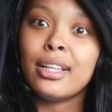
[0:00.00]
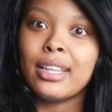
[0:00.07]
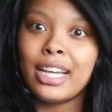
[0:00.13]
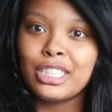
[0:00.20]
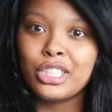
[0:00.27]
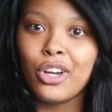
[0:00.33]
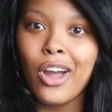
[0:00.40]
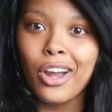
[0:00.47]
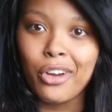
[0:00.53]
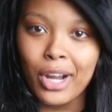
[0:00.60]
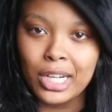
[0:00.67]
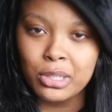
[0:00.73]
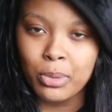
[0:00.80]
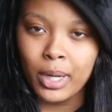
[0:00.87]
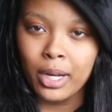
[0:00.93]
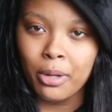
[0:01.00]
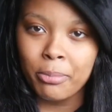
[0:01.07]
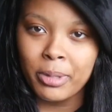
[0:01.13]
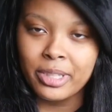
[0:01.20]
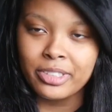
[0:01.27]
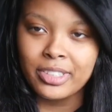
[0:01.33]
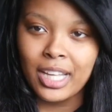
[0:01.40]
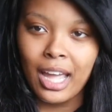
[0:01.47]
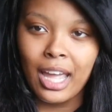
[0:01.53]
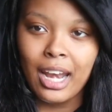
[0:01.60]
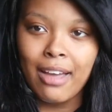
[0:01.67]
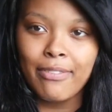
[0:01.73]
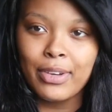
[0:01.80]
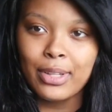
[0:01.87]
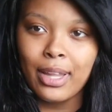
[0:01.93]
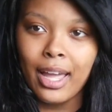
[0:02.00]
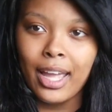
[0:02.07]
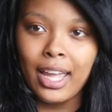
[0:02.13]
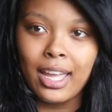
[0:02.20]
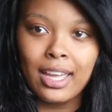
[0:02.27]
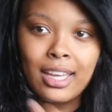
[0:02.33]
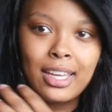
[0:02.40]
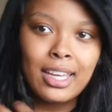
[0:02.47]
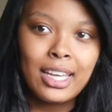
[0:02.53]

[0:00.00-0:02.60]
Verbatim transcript: last year I graduated on Mother's Day and I feel like